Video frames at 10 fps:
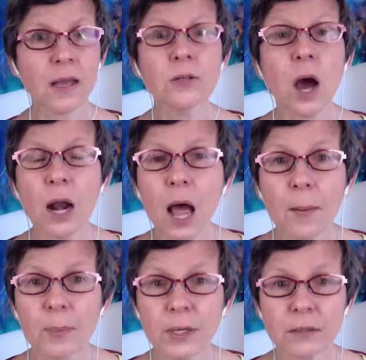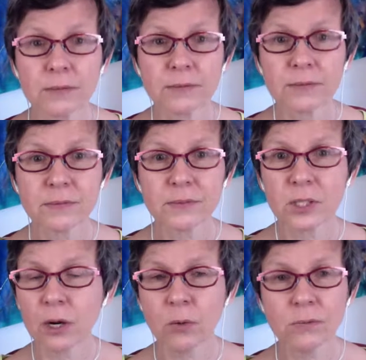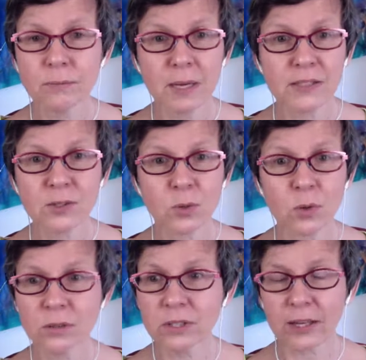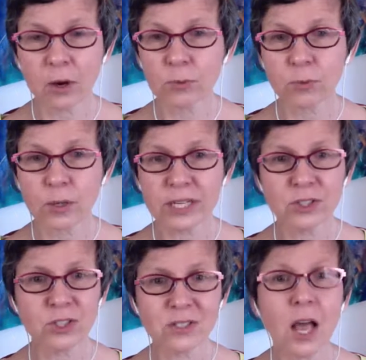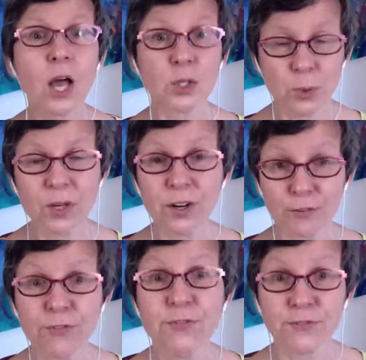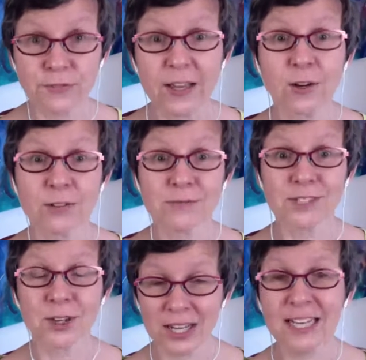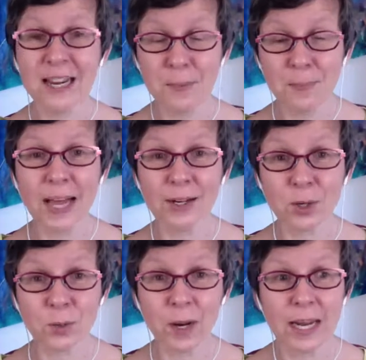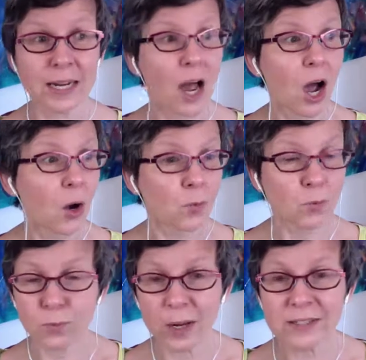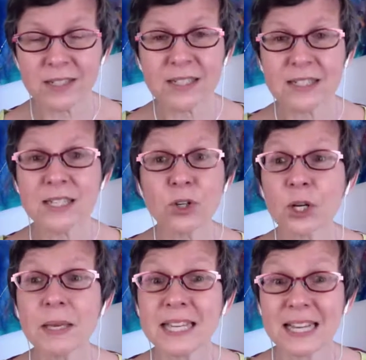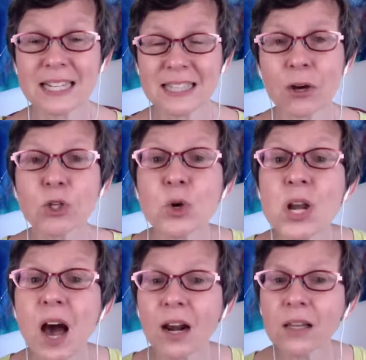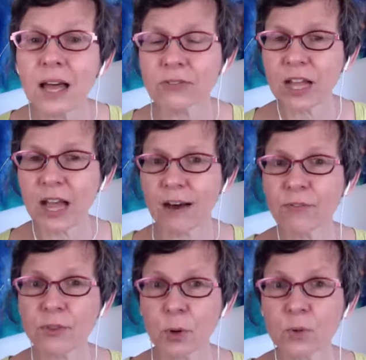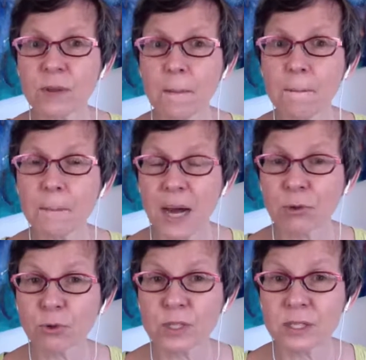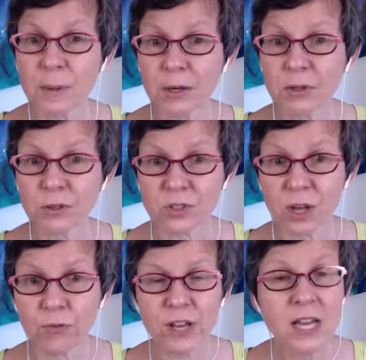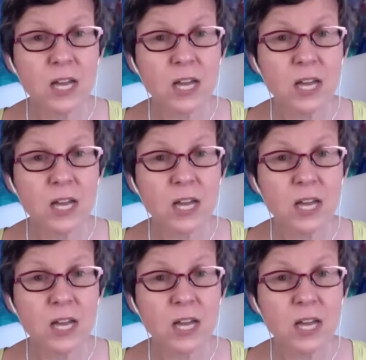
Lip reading: Not happening. Med school, like on rotations, you are going to fail. You're going to get a bad grade. Residency, you're going to be kicked out. You're not allowed to have those boundaries about yourself.